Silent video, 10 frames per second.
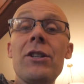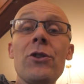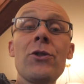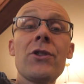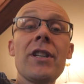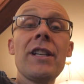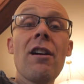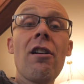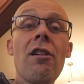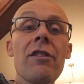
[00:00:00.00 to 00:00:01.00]
new city
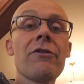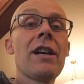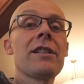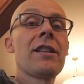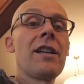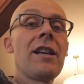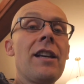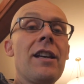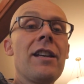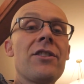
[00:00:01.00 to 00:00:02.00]
hall. In fact,
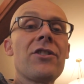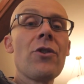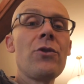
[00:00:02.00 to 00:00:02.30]
it's so